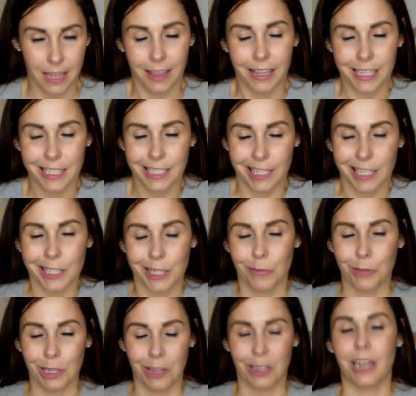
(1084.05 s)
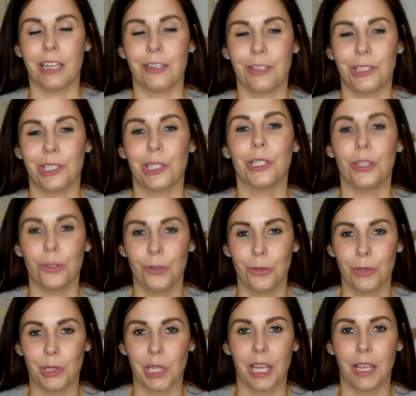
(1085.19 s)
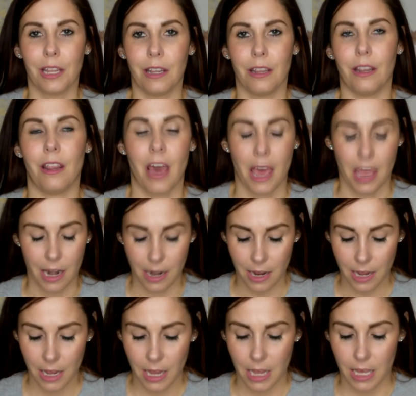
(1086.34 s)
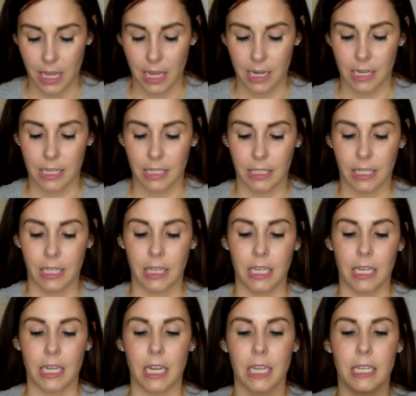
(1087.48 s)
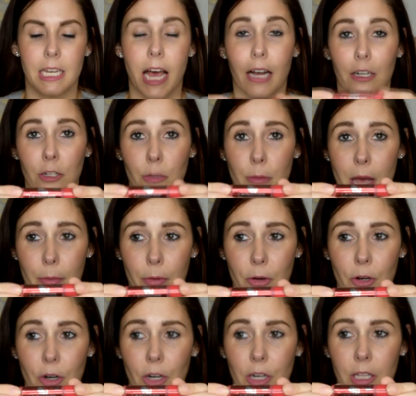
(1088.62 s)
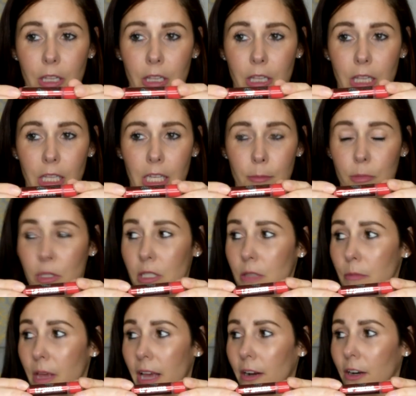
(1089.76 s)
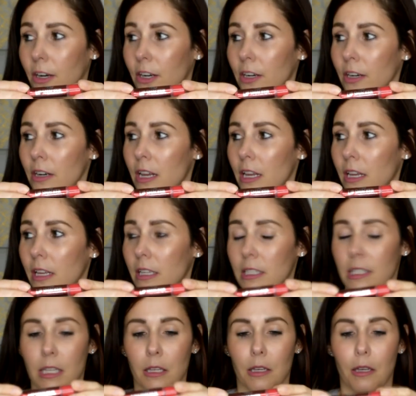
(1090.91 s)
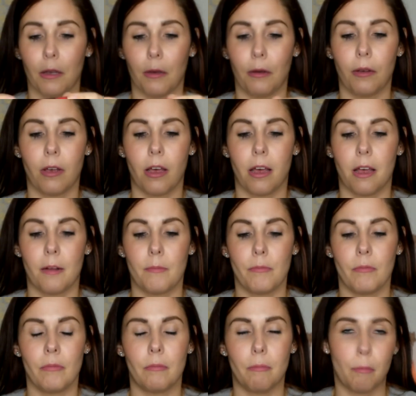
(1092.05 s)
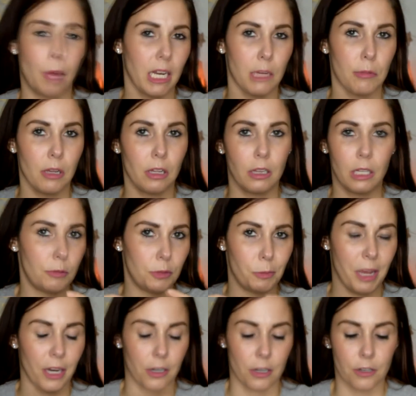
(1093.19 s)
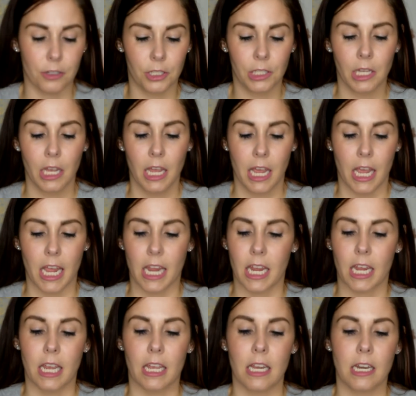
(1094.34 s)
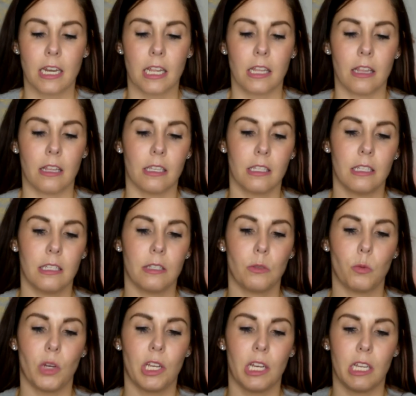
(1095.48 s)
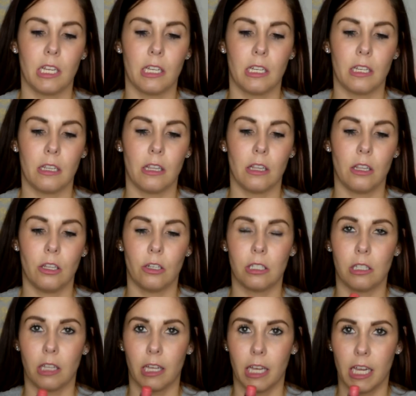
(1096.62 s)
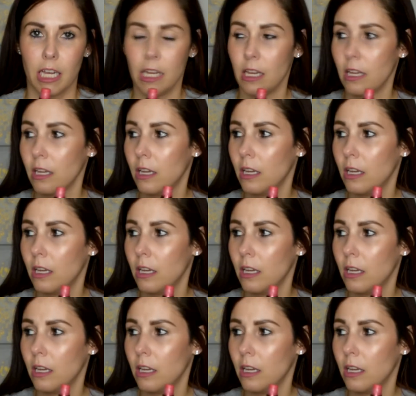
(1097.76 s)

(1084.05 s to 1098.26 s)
this is something that I used to use then. It is the Dr. Pepper Lip Smacker. It's the Bonnie Bell Lip Smackers. And this is what it looks like.